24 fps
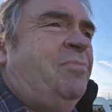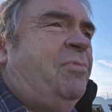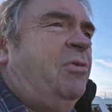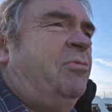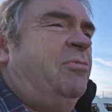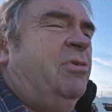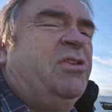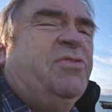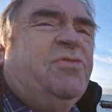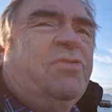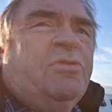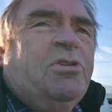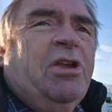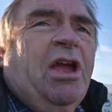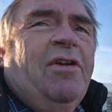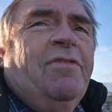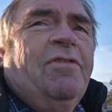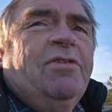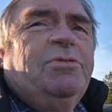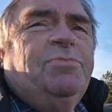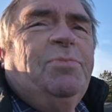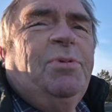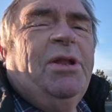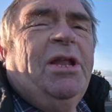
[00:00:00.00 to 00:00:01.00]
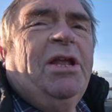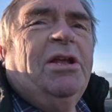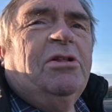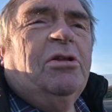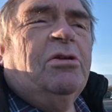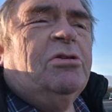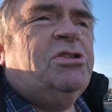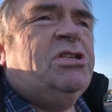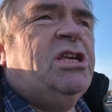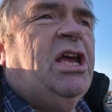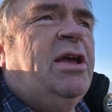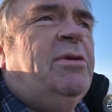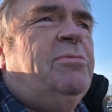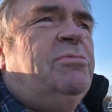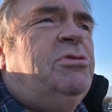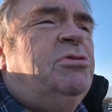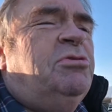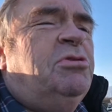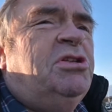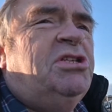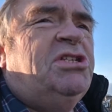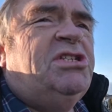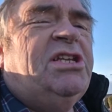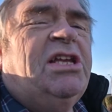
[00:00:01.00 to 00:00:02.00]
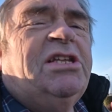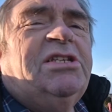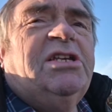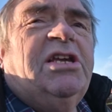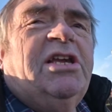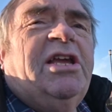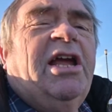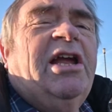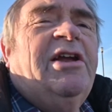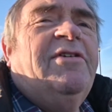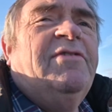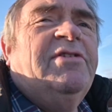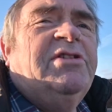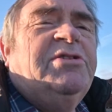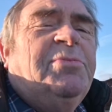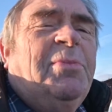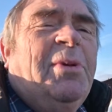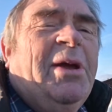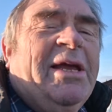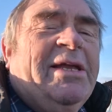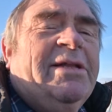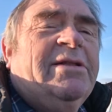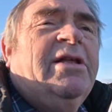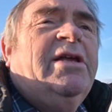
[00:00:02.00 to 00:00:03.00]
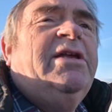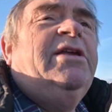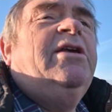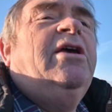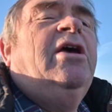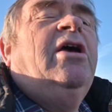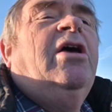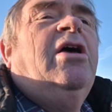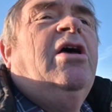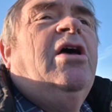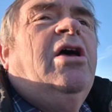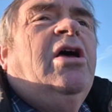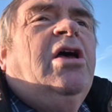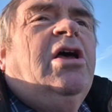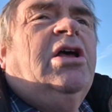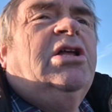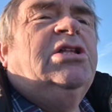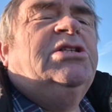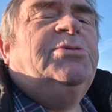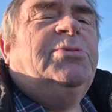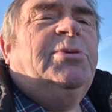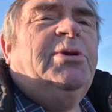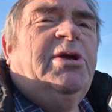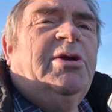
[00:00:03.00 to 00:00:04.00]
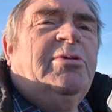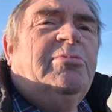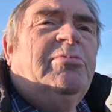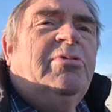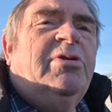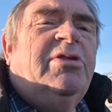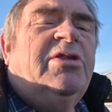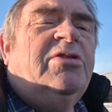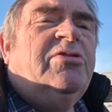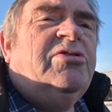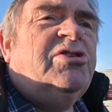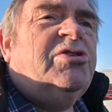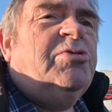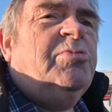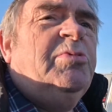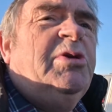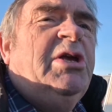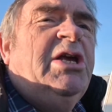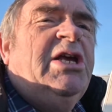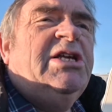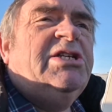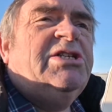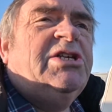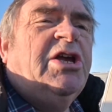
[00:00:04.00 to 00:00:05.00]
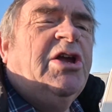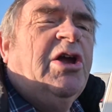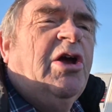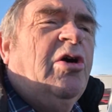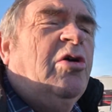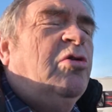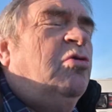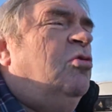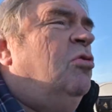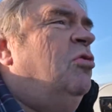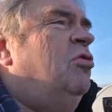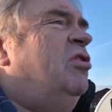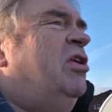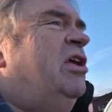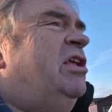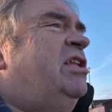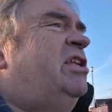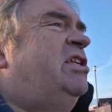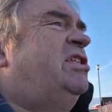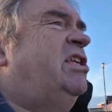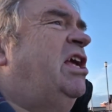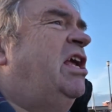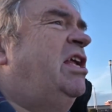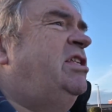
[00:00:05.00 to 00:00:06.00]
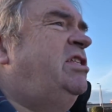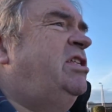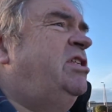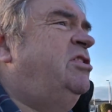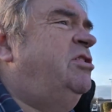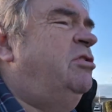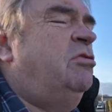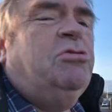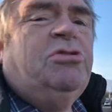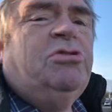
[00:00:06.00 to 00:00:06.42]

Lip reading: Westfield Caravan's been here a long time, doing static caravans mainly to begin with, and some years ago they decided to do